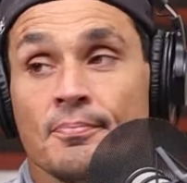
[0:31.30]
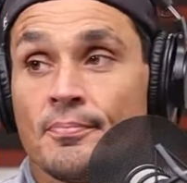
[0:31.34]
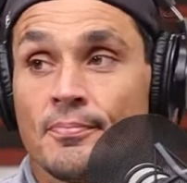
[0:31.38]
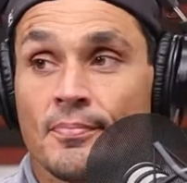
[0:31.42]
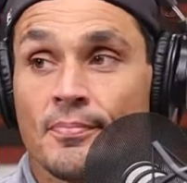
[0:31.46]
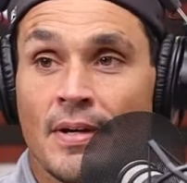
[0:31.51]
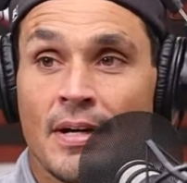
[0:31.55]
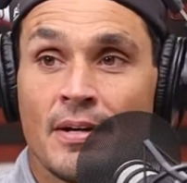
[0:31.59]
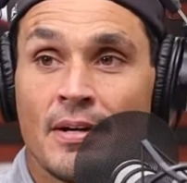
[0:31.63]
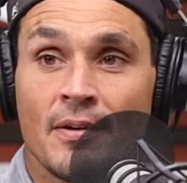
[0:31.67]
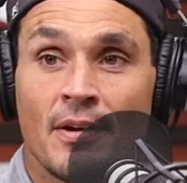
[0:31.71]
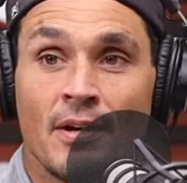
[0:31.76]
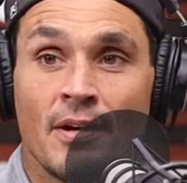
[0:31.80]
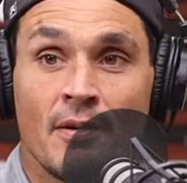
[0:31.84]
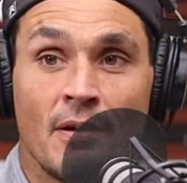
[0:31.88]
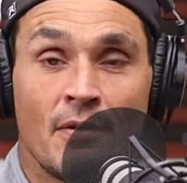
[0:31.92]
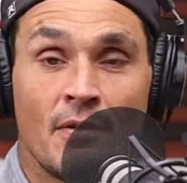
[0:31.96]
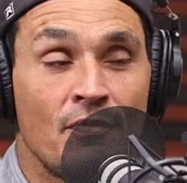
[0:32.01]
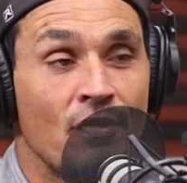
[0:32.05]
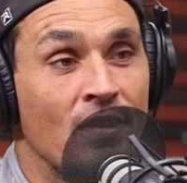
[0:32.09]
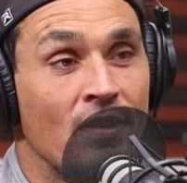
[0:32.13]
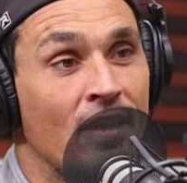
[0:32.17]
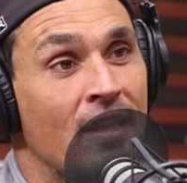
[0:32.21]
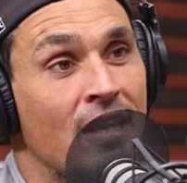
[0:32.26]
I don't know. I
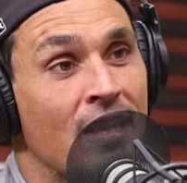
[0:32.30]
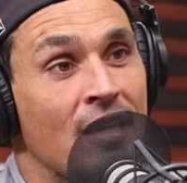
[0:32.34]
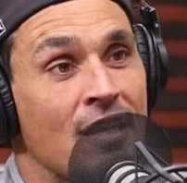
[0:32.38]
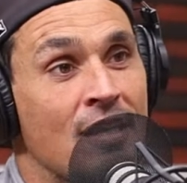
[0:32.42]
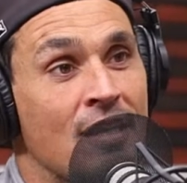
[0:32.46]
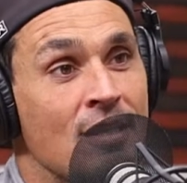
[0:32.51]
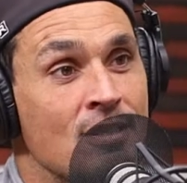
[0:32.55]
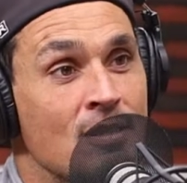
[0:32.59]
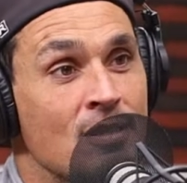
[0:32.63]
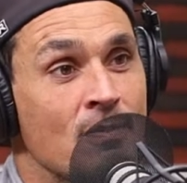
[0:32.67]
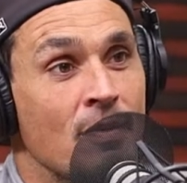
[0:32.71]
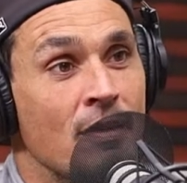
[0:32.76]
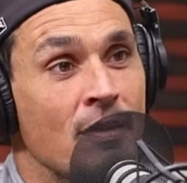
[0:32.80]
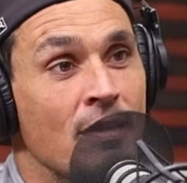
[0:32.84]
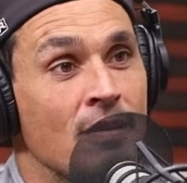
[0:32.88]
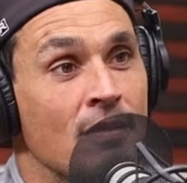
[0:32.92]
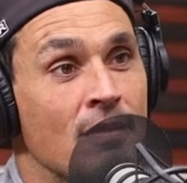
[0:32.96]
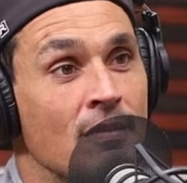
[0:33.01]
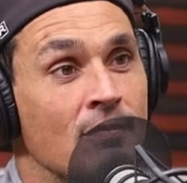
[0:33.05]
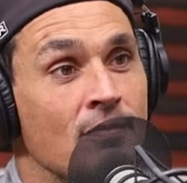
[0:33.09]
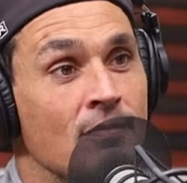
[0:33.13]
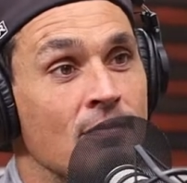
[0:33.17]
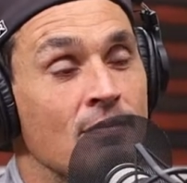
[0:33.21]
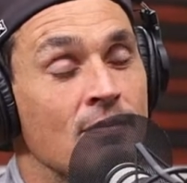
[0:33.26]
feel like it needs to be
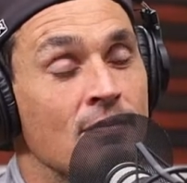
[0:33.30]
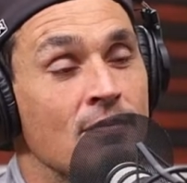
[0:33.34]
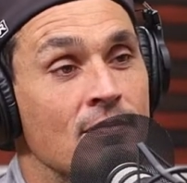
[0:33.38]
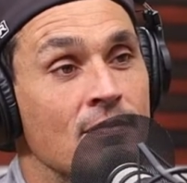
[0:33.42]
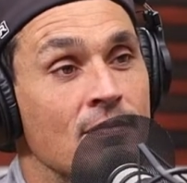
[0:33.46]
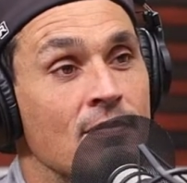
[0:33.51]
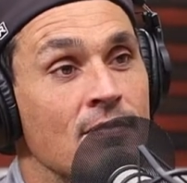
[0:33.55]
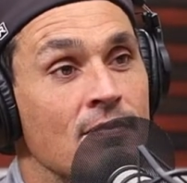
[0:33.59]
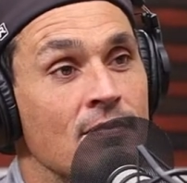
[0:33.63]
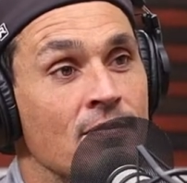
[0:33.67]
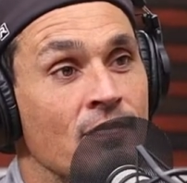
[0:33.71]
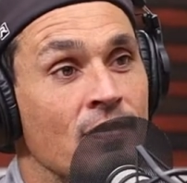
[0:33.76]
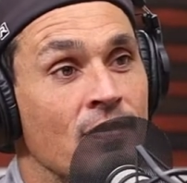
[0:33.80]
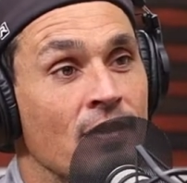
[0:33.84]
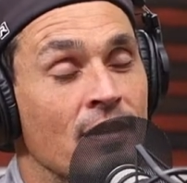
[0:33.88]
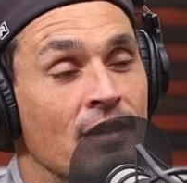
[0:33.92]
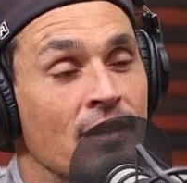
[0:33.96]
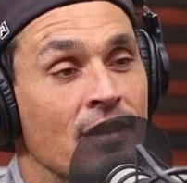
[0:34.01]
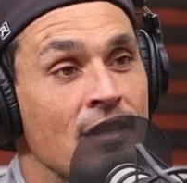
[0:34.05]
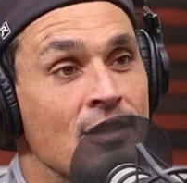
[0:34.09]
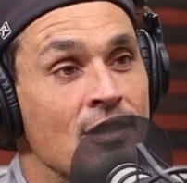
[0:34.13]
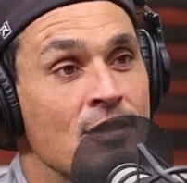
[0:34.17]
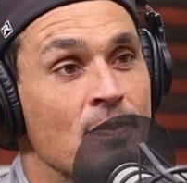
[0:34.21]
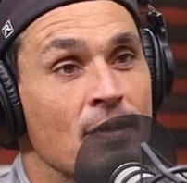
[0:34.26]
a
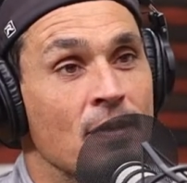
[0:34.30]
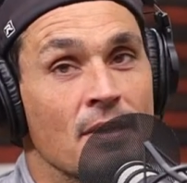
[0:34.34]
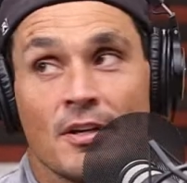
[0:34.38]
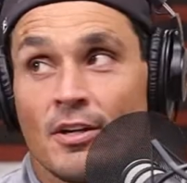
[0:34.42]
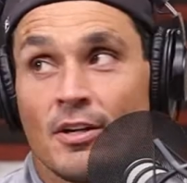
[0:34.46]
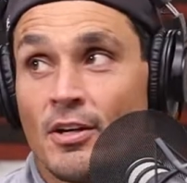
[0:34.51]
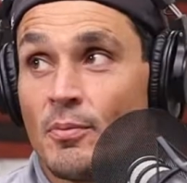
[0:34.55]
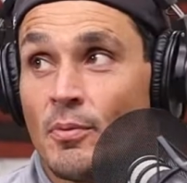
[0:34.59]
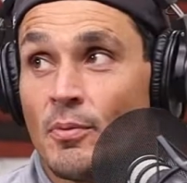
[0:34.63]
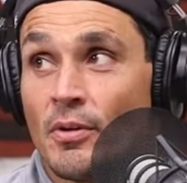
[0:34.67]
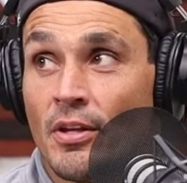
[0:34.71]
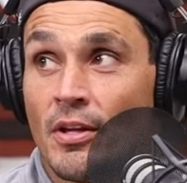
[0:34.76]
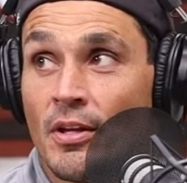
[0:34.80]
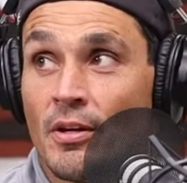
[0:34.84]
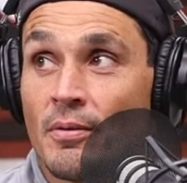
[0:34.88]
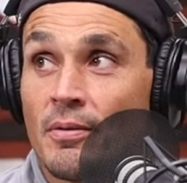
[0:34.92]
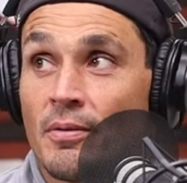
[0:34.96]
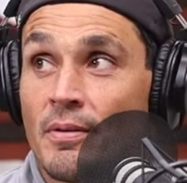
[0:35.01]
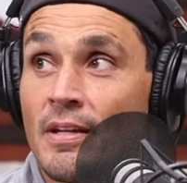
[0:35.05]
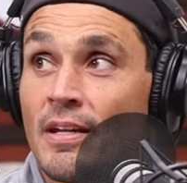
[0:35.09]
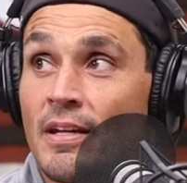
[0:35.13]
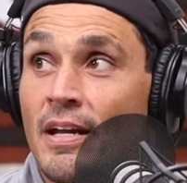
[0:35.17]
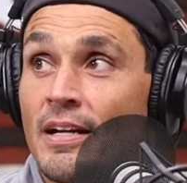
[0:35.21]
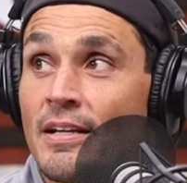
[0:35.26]
good one though.
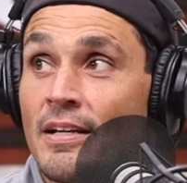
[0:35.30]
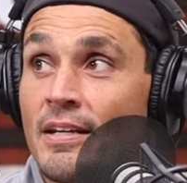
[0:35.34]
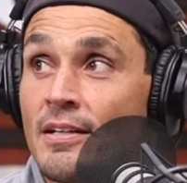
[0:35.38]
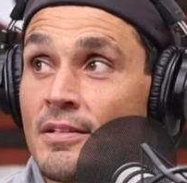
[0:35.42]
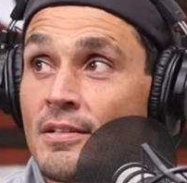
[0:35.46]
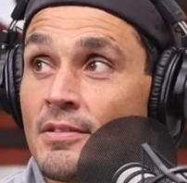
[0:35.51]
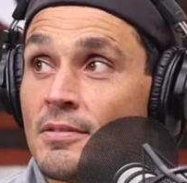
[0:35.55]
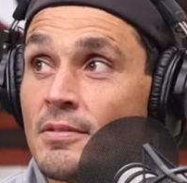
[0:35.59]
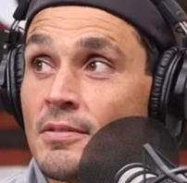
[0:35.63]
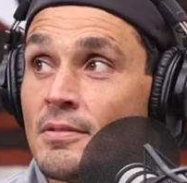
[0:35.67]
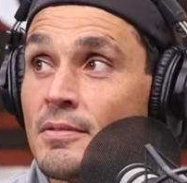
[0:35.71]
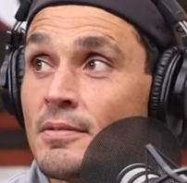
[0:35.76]
Any ideas?